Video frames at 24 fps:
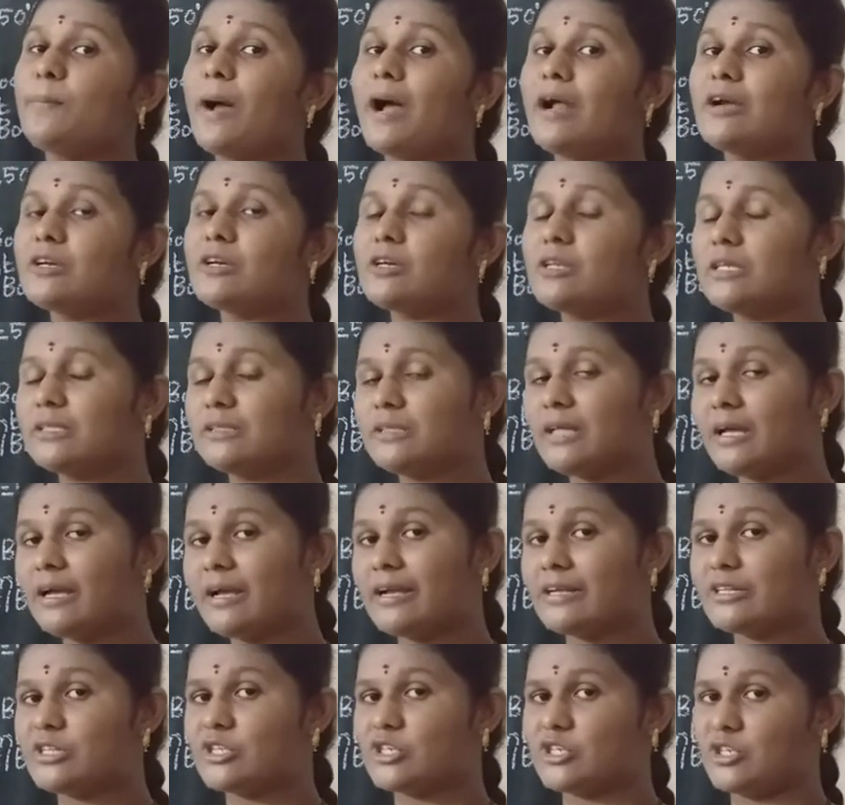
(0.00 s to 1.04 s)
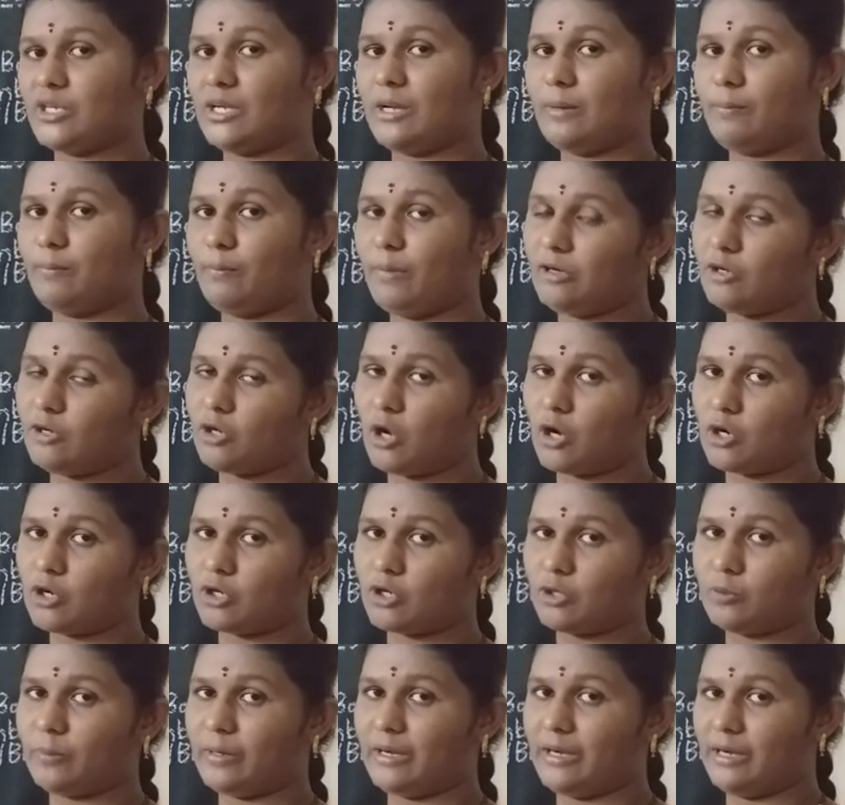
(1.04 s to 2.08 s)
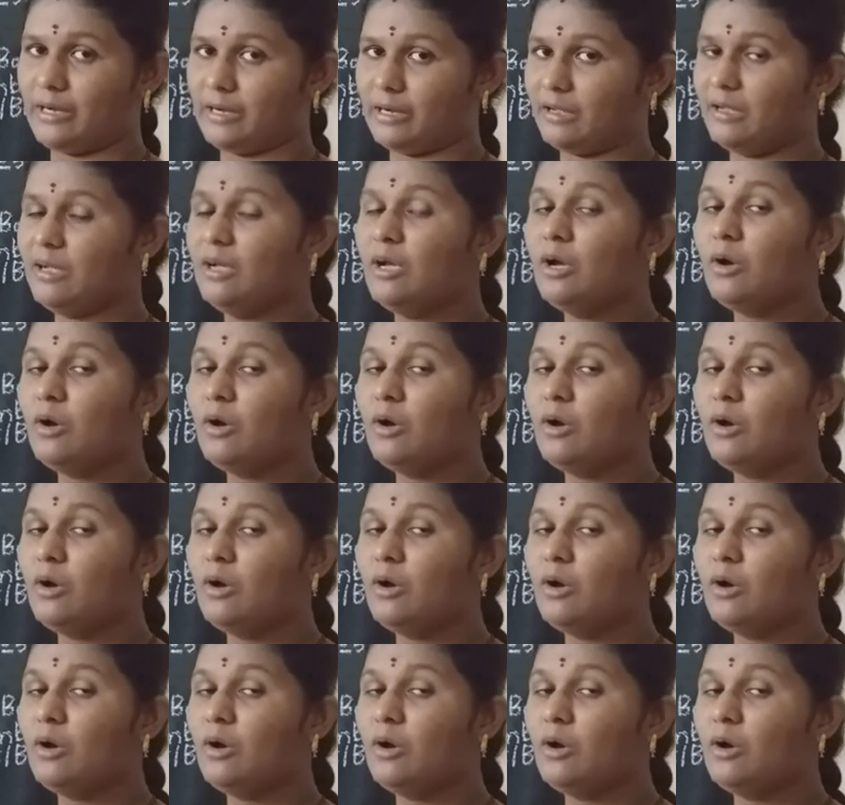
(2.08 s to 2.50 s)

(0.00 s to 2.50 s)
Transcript: part in the HTML document.